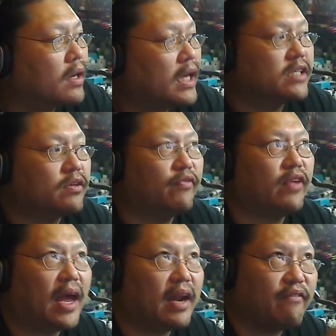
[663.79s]
Okay,
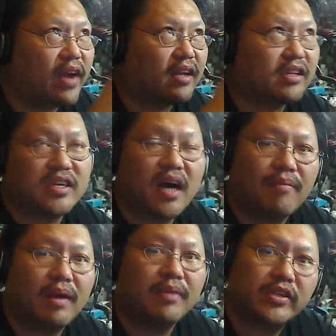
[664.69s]
so if you had a fan on
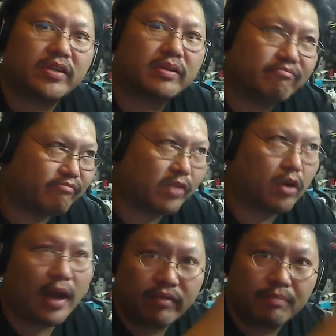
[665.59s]
top, that means you're
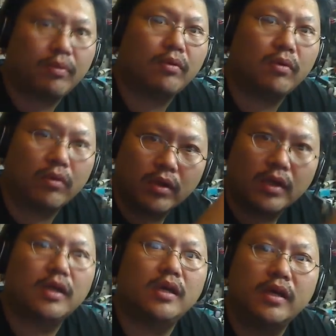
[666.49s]
going to have to pull